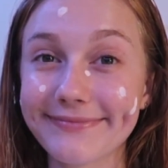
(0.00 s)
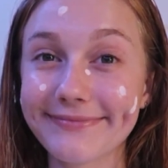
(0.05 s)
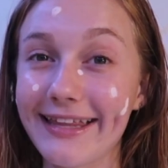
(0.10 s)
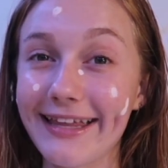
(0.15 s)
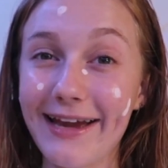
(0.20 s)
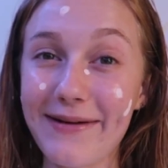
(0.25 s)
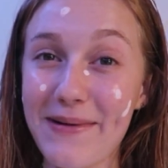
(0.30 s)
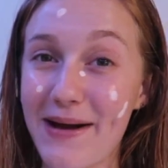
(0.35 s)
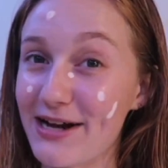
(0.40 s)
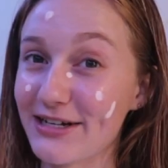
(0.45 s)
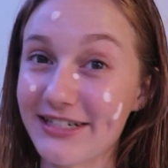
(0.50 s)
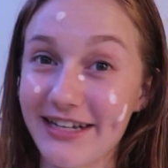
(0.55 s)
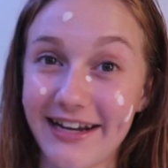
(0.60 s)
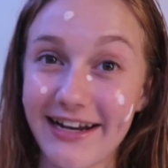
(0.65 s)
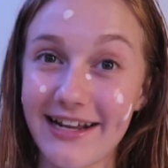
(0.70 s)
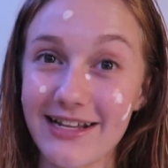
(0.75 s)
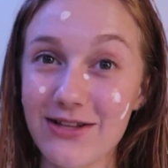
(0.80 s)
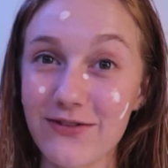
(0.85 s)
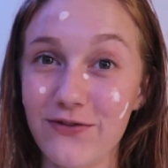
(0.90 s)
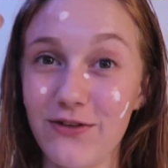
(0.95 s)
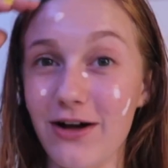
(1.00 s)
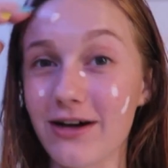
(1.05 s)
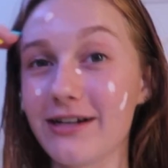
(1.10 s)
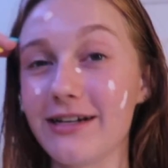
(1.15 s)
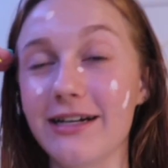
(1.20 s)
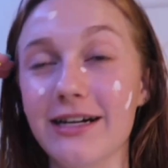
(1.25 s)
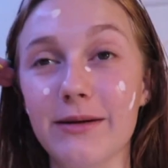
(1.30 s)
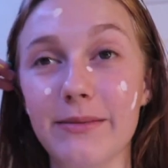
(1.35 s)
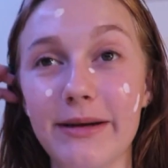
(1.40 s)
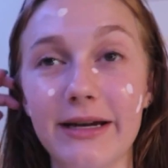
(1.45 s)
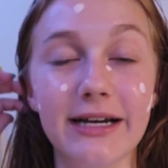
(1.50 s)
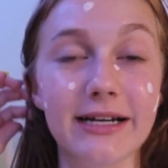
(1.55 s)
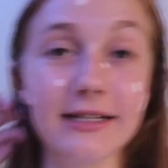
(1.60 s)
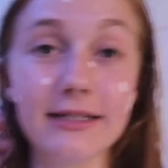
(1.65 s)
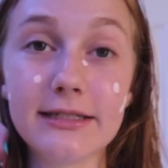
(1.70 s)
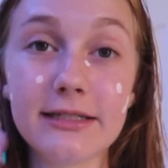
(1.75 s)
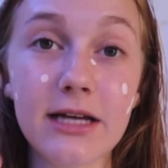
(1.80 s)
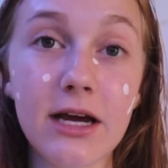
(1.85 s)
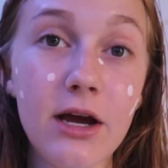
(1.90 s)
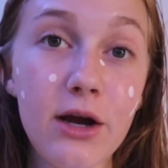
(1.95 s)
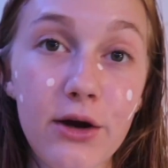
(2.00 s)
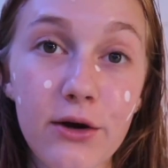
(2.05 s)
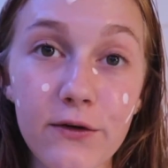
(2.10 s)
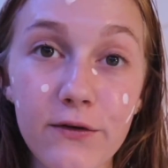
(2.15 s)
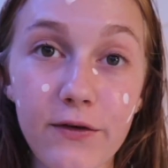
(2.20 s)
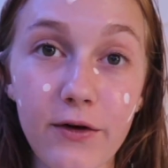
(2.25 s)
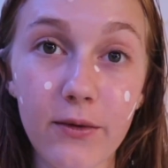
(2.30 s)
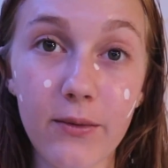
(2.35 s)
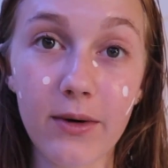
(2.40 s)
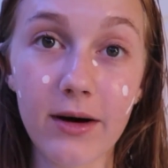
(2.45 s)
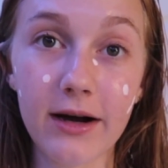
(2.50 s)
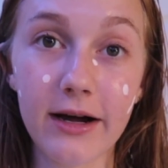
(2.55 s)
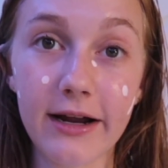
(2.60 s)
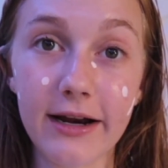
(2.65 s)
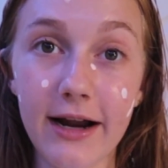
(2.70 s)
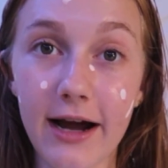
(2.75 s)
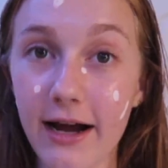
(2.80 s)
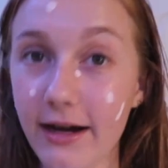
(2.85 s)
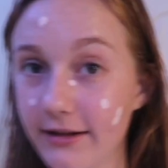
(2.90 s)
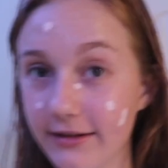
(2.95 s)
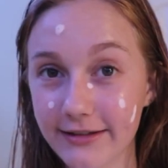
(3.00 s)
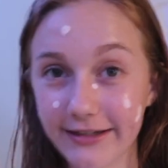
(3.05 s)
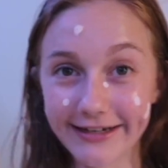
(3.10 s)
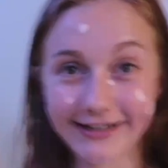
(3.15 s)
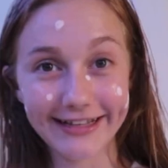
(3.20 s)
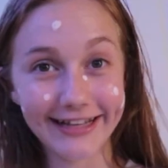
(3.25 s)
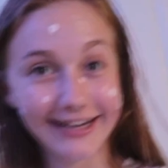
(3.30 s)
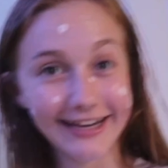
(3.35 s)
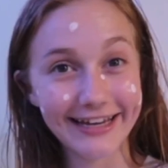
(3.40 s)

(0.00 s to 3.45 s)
I think I'm actually gonna end the vlog here because for one, I look